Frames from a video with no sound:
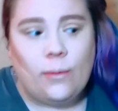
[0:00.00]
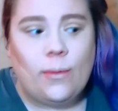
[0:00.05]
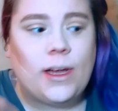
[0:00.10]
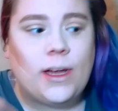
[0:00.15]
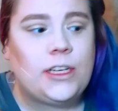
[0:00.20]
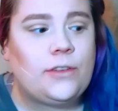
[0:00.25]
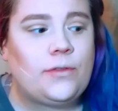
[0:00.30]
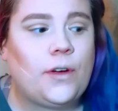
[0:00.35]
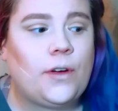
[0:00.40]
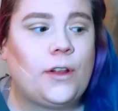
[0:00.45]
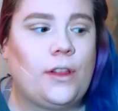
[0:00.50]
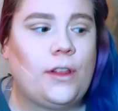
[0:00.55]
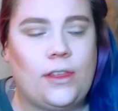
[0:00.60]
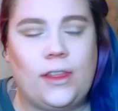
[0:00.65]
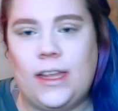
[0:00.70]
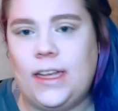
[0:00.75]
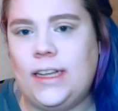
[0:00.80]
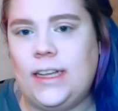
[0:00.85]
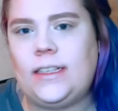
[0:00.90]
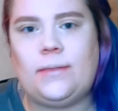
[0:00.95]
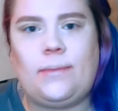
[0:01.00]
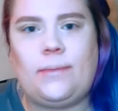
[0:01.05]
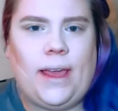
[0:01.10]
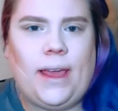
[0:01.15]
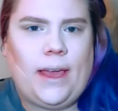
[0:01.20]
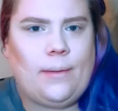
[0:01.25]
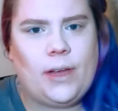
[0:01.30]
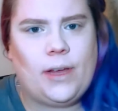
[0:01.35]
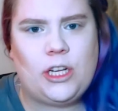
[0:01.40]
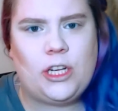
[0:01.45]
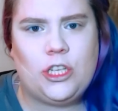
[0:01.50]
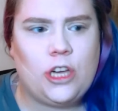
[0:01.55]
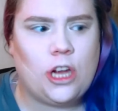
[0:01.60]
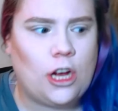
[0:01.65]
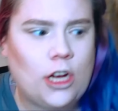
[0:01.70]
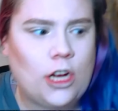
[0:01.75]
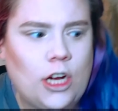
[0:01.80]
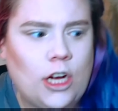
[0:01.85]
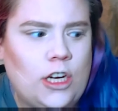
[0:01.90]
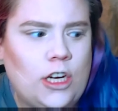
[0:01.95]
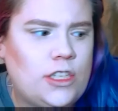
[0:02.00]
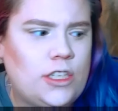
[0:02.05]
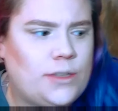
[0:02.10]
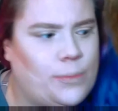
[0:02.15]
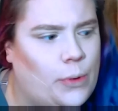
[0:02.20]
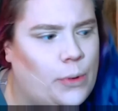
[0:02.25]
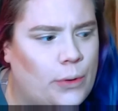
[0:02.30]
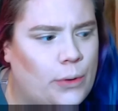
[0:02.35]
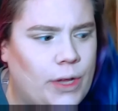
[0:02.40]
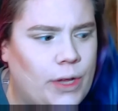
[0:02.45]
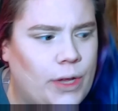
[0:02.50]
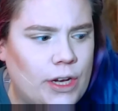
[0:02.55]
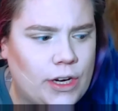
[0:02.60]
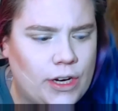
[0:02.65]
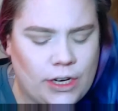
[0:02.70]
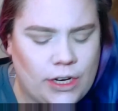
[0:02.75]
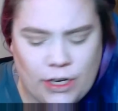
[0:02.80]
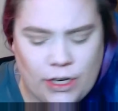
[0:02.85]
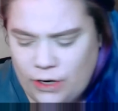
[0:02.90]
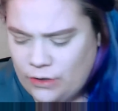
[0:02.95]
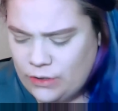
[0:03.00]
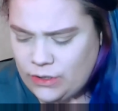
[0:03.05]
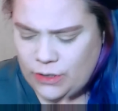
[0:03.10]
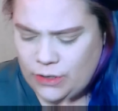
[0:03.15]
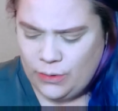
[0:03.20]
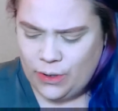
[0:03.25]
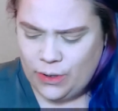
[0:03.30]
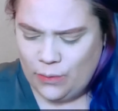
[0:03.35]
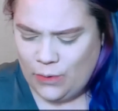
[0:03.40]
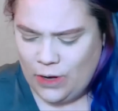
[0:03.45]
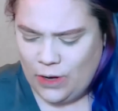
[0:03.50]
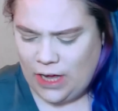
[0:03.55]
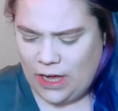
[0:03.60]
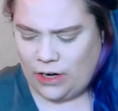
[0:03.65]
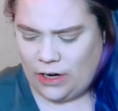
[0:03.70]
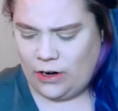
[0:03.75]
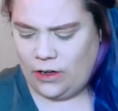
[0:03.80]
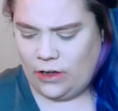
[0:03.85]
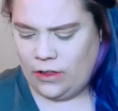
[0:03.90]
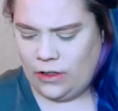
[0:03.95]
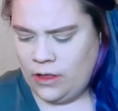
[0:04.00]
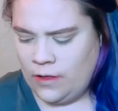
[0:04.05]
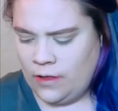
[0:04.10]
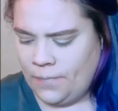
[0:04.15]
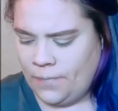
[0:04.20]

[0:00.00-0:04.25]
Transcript: go much further than this, make it much darker, smokier, you know, do what you want, girl.